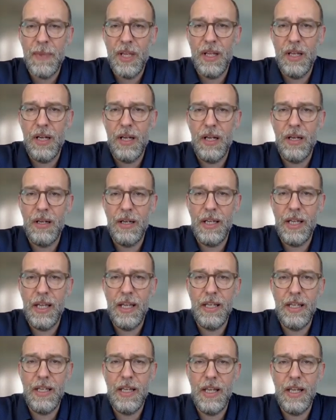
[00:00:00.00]

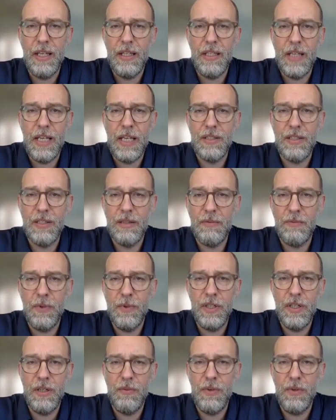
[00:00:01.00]
as
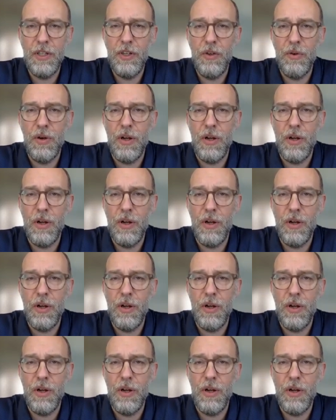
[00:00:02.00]
when you